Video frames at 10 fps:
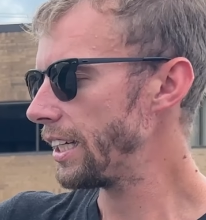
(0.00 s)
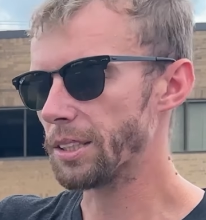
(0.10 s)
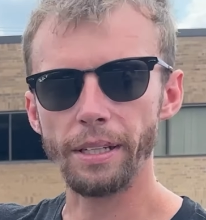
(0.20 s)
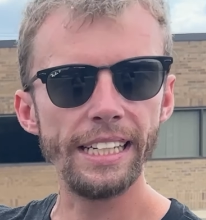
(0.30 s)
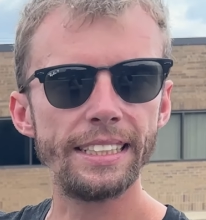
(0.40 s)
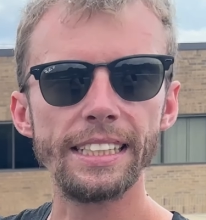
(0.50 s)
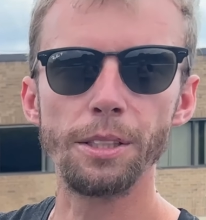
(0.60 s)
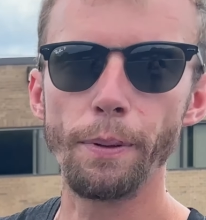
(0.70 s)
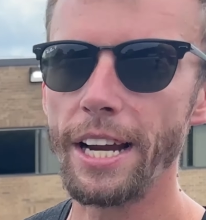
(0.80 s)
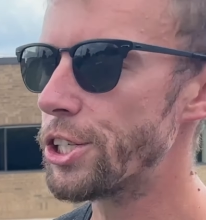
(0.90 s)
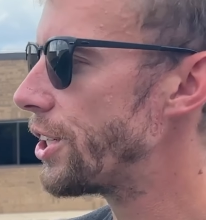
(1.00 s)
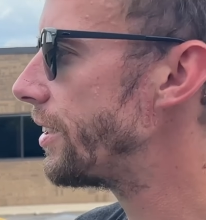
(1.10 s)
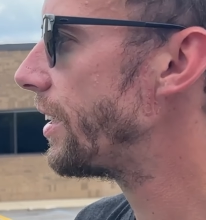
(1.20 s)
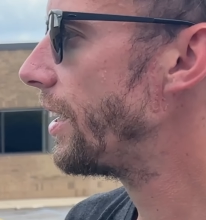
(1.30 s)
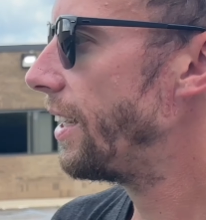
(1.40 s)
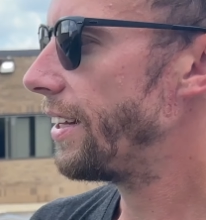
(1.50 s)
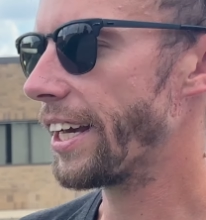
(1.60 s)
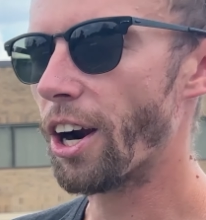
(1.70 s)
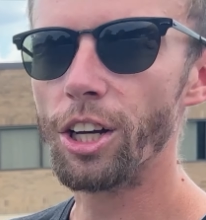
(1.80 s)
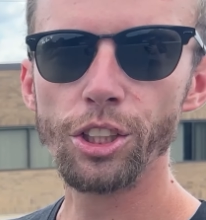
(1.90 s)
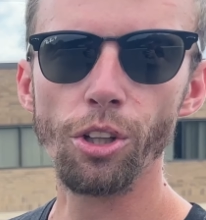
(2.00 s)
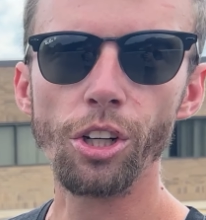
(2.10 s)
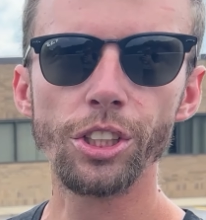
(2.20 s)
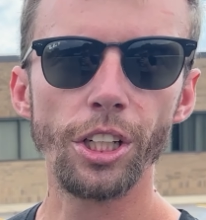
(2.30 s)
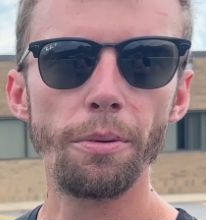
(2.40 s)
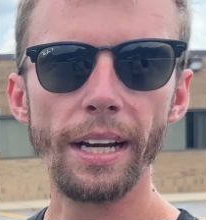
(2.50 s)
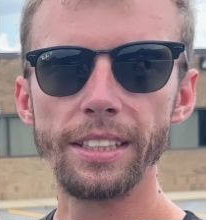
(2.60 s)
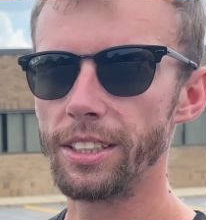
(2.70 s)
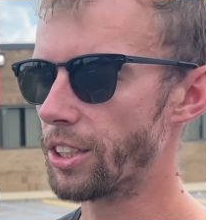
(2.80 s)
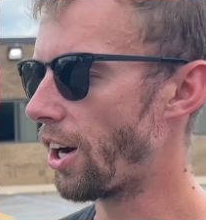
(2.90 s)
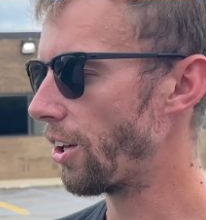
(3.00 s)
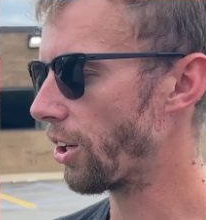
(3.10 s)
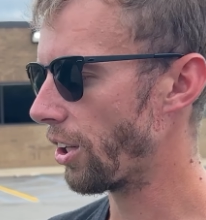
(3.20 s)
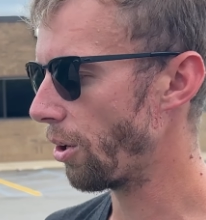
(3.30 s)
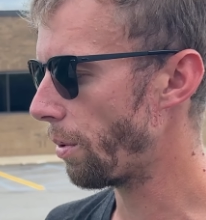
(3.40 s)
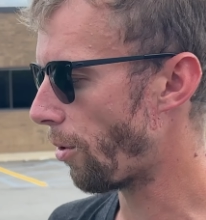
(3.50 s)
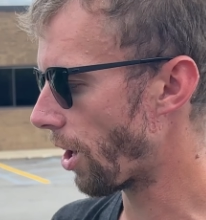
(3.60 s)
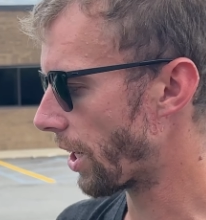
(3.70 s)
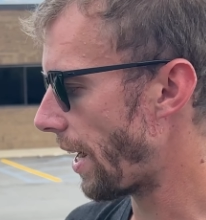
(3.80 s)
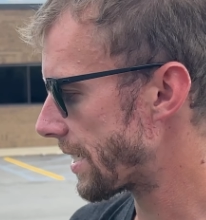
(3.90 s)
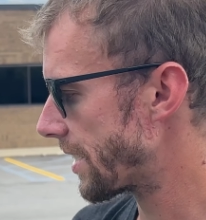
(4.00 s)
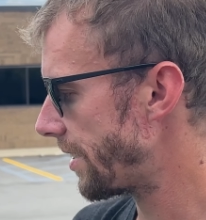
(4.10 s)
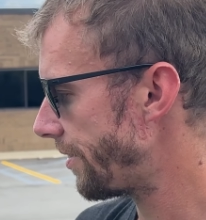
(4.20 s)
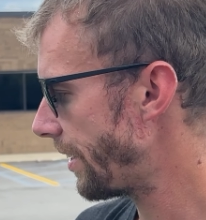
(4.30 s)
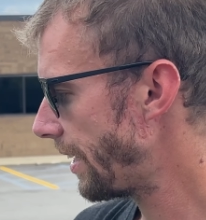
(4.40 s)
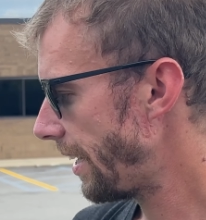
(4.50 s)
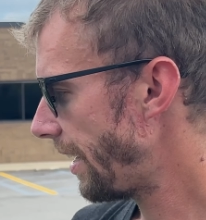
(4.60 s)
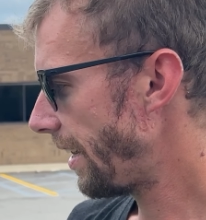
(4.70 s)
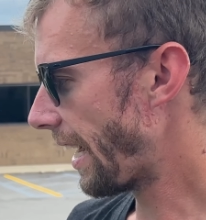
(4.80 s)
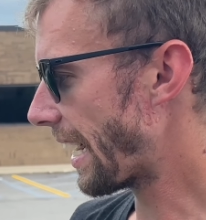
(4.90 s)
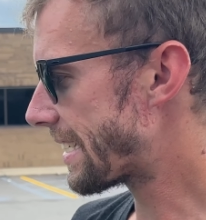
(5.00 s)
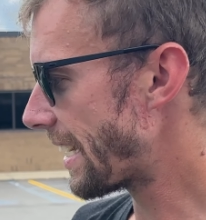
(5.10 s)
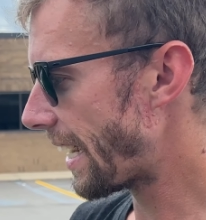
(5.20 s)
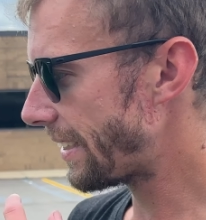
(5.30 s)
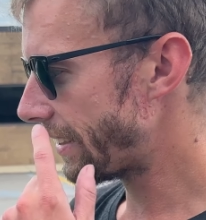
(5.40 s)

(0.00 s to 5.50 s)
some heat dissipation. I think it also looks good, makes this car look a little bit more aggressive. Like I said,